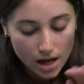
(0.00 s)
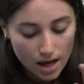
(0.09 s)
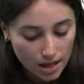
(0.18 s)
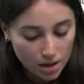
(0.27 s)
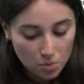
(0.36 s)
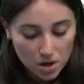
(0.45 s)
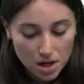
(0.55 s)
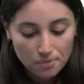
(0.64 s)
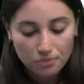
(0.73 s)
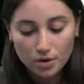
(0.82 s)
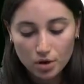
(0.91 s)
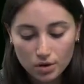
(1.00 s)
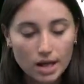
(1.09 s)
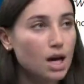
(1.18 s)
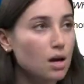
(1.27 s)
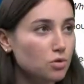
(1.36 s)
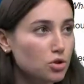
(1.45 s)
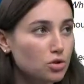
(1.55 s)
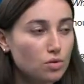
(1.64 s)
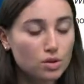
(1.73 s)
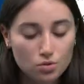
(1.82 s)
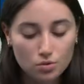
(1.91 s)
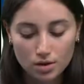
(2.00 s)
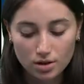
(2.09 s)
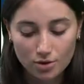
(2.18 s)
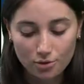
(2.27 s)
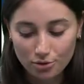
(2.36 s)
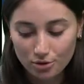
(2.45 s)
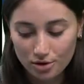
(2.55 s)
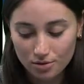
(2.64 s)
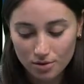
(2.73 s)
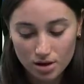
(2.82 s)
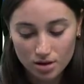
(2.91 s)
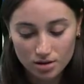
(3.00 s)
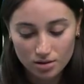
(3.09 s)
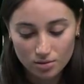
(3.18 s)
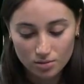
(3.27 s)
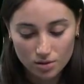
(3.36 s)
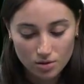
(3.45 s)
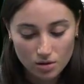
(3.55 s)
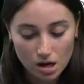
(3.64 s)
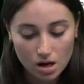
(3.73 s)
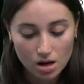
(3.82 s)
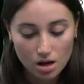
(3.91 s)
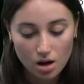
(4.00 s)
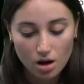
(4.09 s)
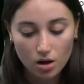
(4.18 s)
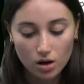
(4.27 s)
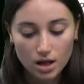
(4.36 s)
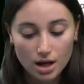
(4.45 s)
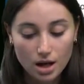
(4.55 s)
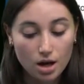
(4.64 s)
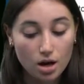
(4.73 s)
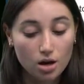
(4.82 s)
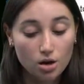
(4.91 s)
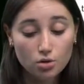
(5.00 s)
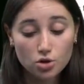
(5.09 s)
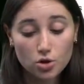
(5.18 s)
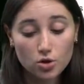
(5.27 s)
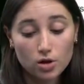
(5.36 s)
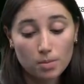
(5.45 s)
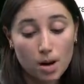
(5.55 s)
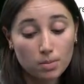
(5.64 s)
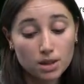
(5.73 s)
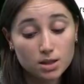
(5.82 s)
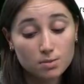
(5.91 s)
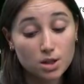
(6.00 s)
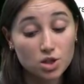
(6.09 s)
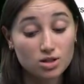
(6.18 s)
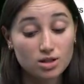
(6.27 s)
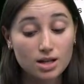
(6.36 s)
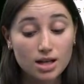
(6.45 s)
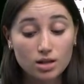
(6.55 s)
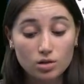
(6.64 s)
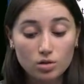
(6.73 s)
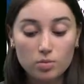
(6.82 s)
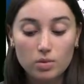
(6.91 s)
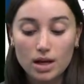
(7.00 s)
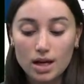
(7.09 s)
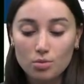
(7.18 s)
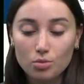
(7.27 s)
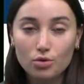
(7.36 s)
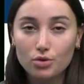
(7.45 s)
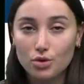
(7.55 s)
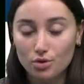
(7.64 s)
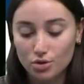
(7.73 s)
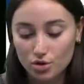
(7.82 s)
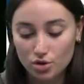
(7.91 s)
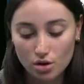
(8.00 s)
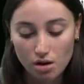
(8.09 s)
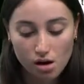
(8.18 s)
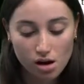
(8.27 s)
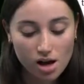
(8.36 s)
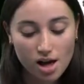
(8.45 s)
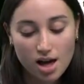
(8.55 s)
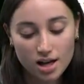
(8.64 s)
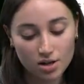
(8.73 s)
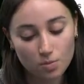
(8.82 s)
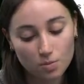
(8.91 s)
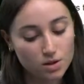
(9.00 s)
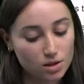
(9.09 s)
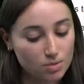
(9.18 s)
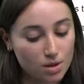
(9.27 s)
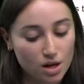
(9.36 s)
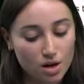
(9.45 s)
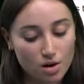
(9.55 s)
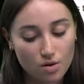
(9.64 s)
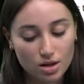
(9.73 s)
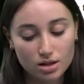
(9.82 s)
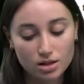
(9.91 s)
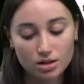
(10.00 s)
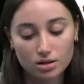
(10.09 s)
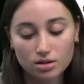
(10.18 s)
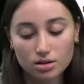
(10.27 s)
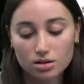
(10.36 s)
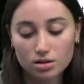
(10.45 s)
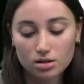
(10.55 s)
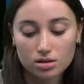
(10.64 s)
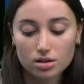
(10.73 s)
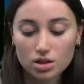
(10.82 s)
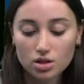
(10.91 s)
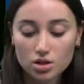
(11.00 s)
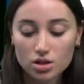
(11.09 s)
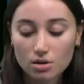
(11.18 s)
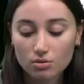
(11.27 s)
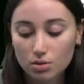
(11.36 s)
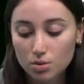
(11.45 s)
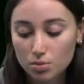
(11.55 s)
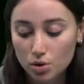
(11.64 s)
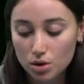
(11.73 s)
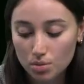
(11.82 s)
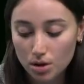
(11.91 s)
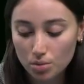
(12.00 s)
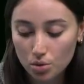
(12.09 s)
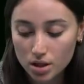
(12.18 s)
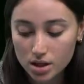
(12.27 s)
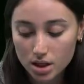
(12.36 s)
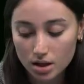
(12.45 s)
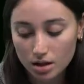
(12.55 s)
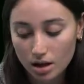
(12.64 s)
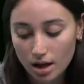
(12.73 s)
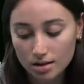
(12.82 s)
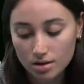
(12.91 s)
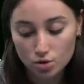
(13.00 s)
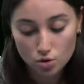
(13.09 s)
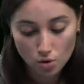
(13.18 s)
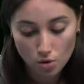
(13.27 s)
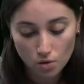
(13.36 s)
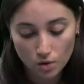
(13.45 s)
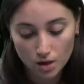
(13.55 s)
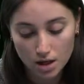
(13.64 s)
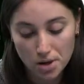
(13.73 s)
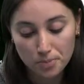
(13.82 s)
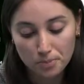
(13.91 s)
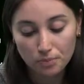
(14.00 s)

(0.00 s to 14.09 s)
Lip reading: Anyway, okay, I'm just going to read it for you. So, sorry. Okay, a good talk or public speech is like a good play, movie or song. It opens by arresting the listener's attention, develops point by point, and then ends strongly.